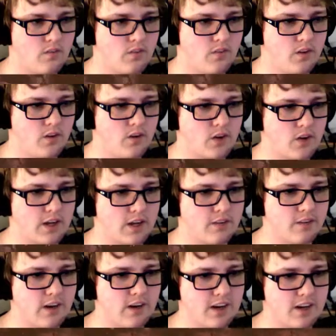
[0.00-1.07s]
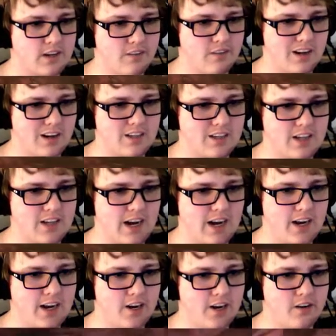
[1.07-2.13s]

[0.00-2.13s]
Okay, come on, get out of here.